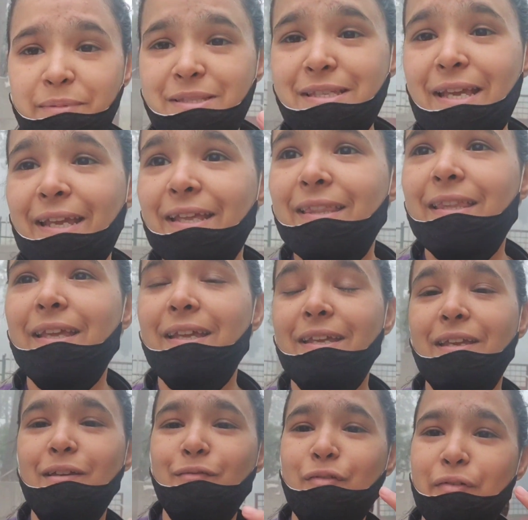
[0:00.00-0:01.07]
And the second thing,
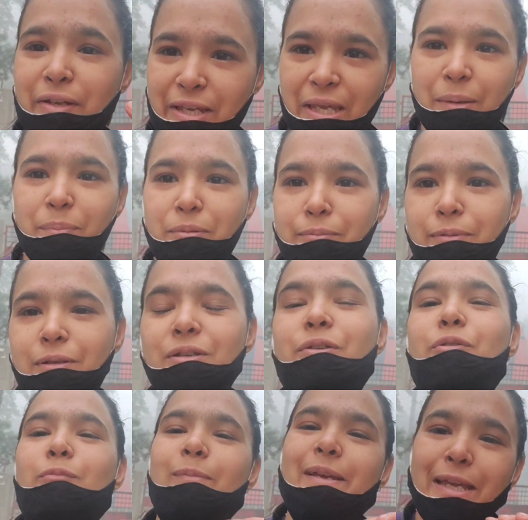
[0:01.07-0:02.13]
if you're capable,
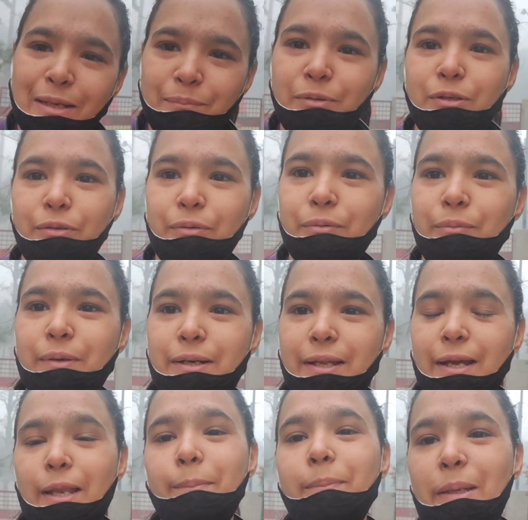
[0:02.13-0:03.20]
you'll be able to do it,
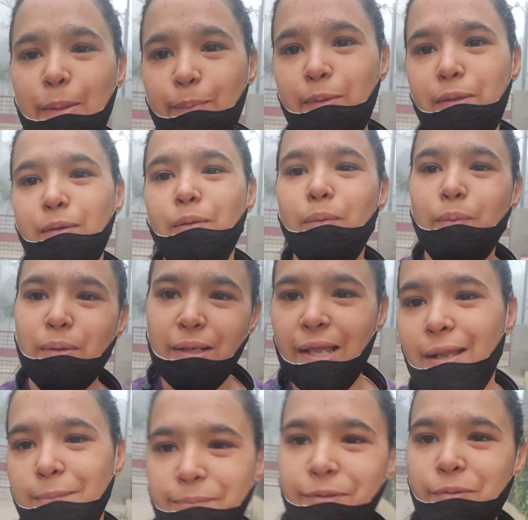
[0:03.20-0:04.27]
and people will
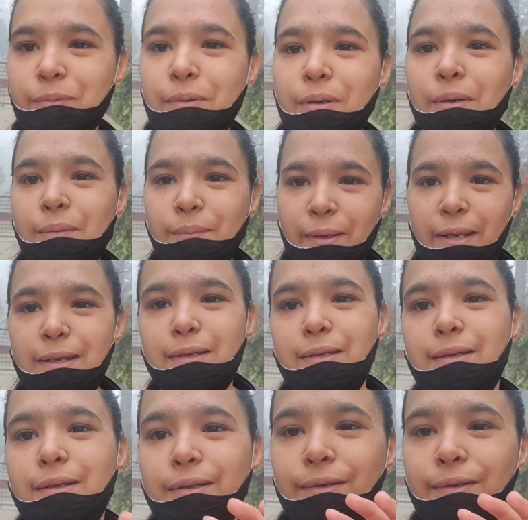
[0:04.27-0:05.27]
help you when